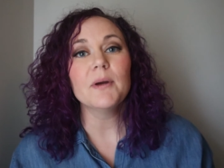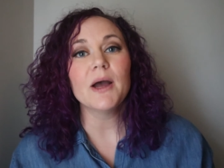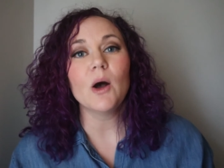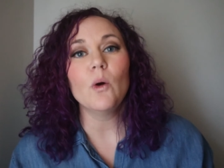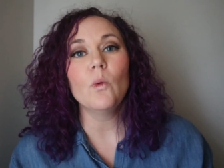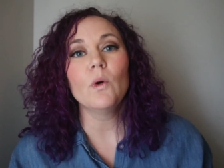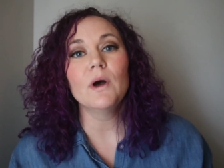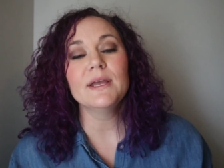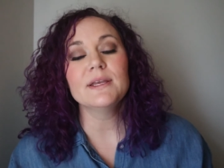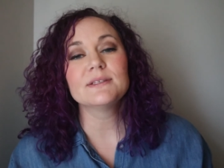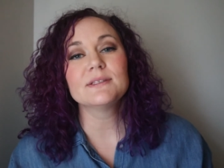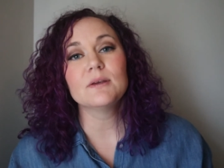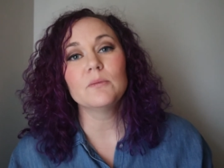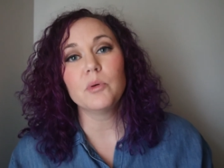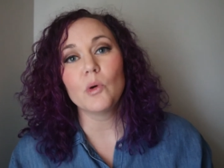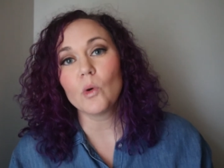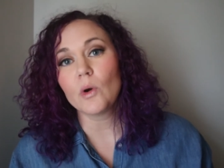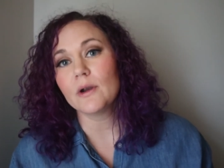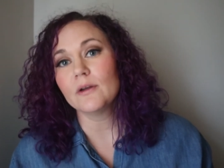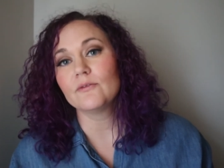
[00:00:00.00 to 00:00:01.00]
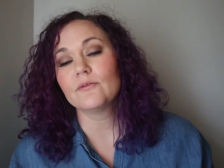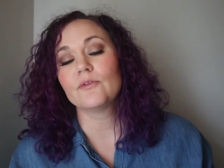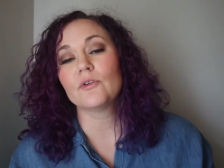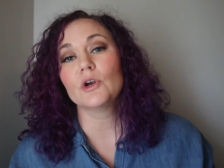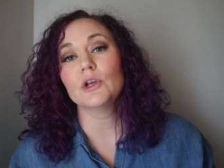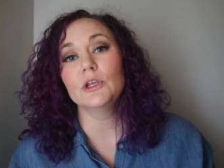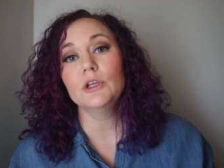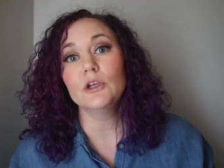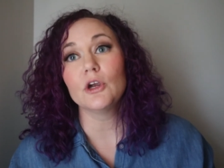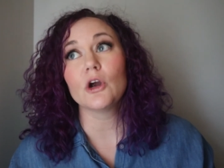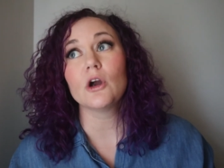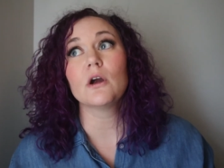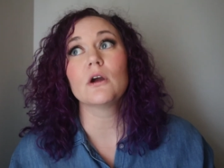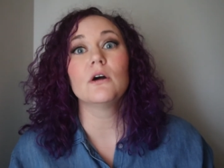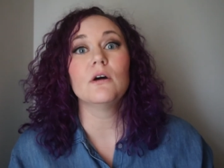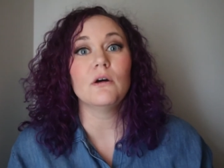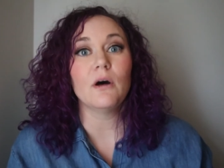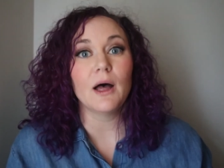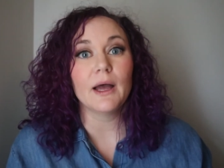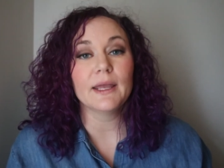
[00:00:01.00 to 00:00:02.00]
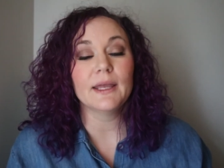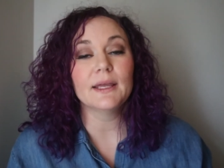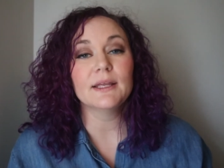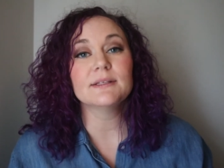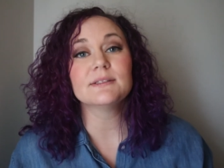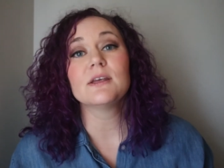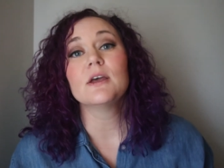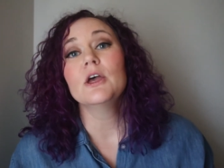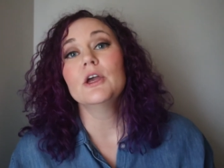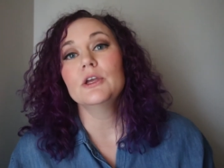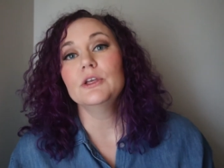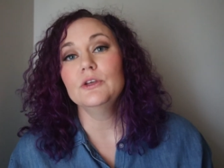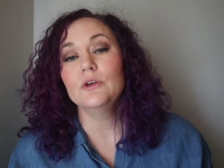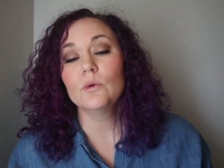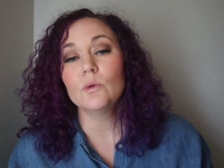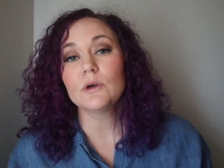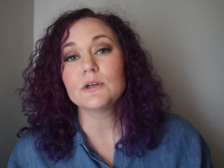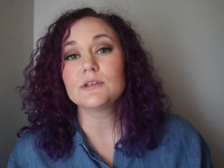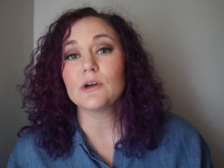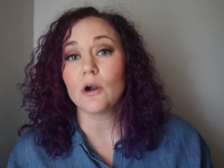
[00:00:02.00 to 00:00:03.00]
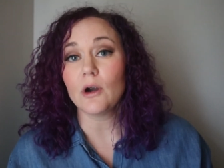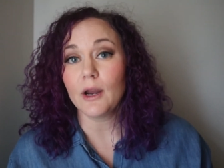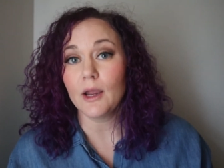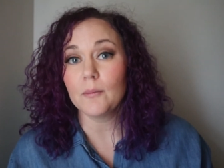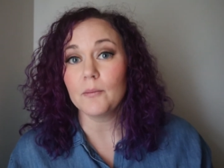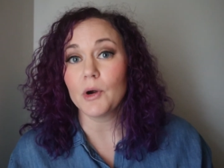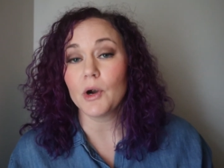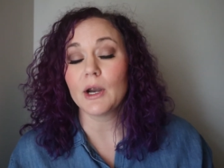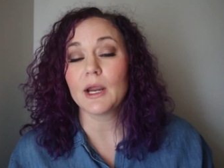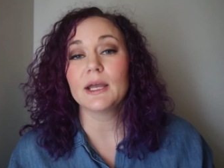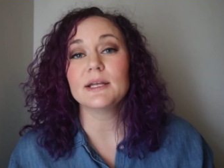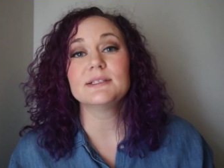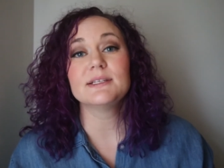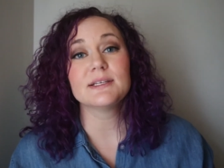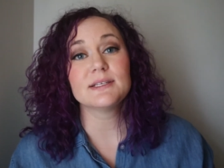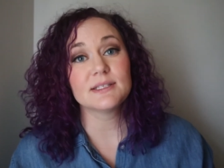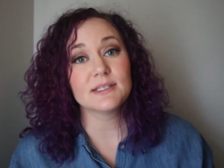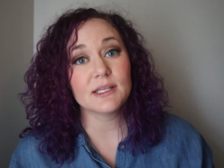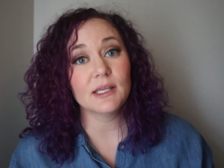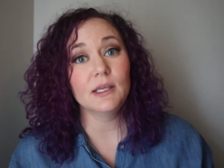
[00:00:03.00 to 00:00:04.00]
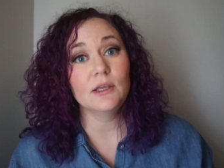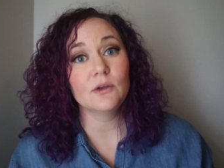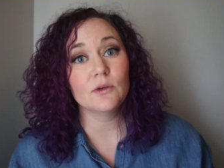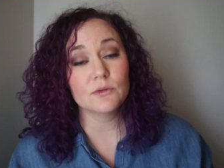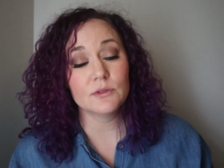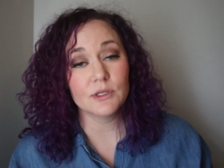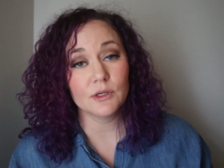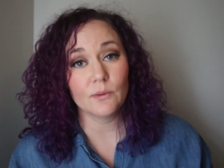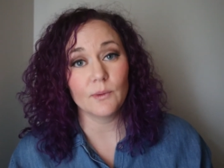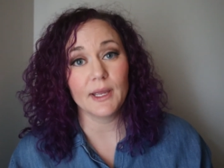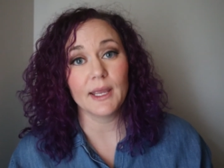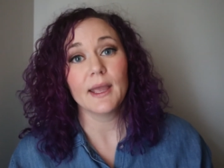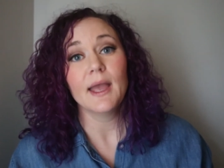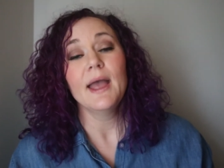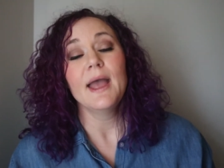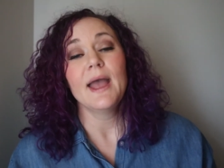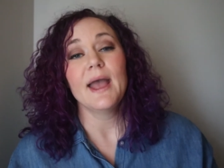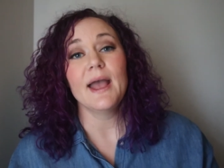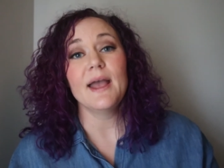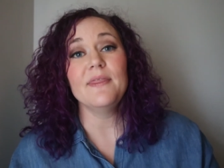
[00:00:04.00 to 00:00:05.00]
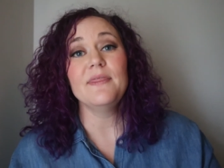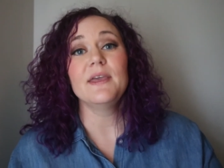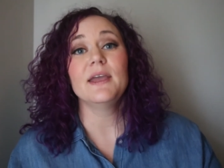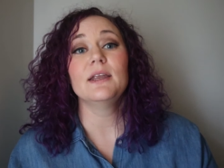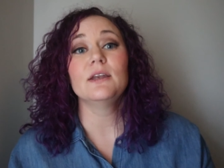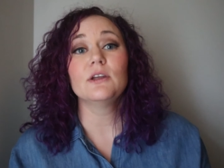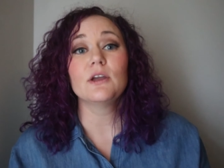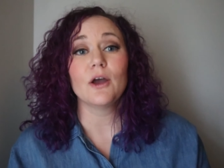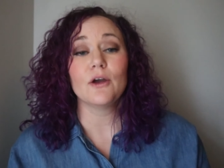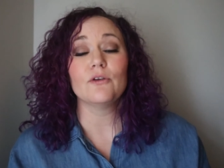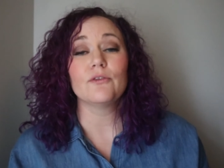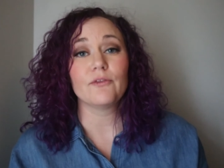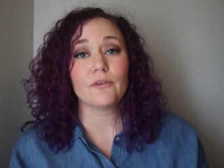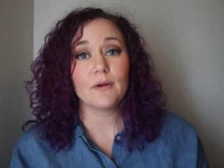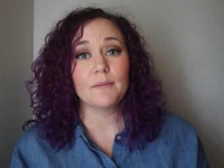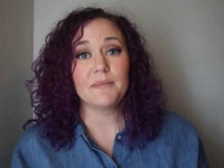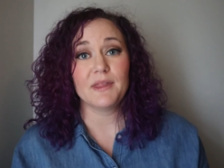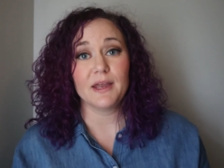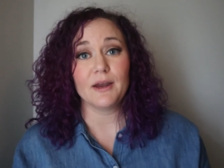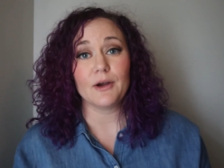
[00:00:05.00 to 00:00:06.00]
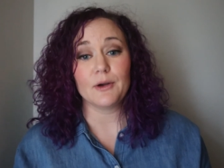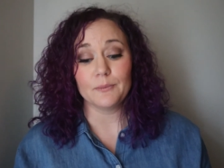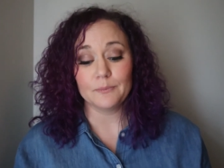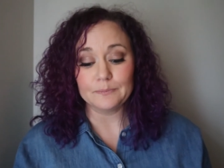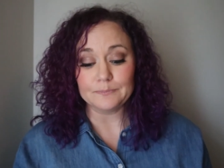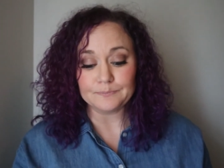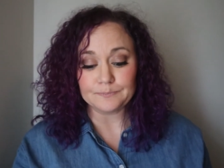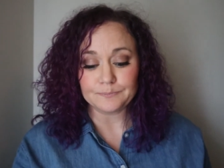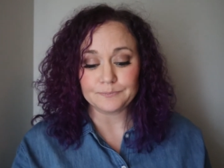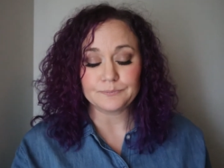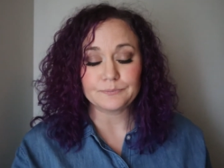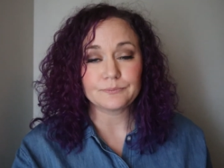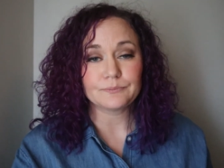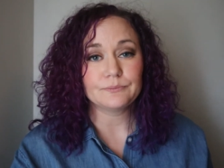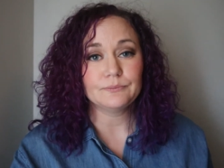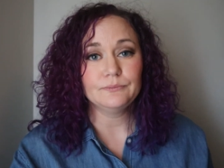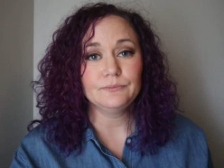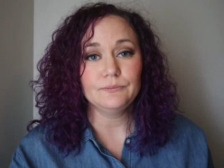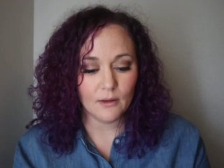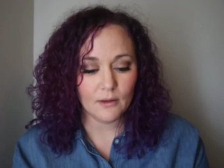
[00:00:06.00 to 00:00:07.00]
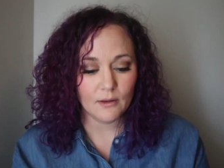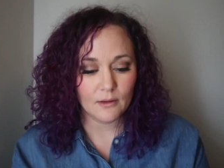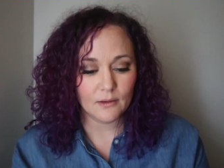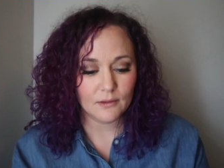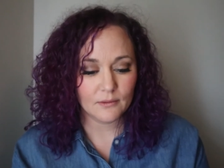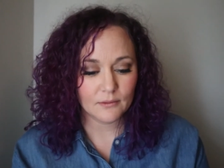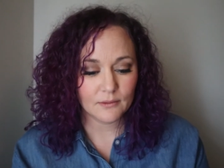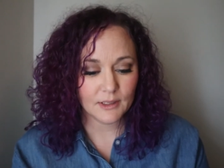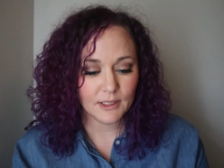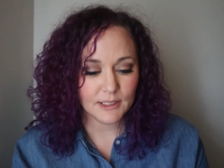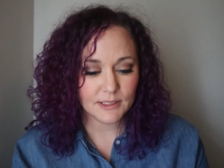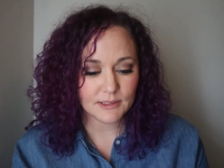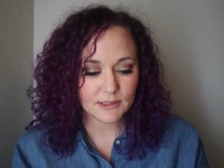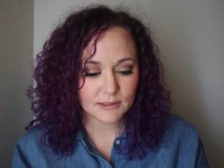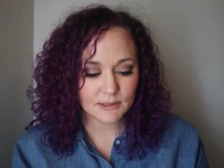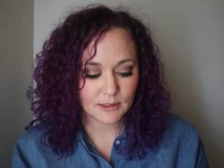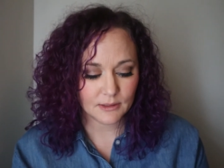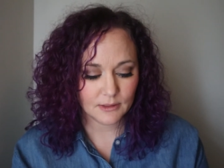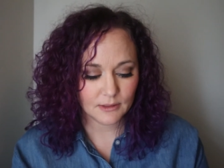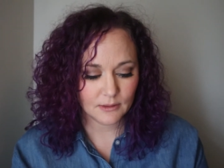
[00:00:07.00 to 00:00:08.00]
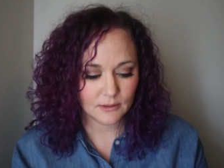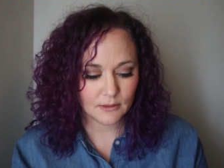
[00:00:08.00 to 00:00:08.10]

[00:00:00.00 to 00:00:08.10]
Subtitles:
about what is important for your client, your target market, to see you doing, and then go from there. All right.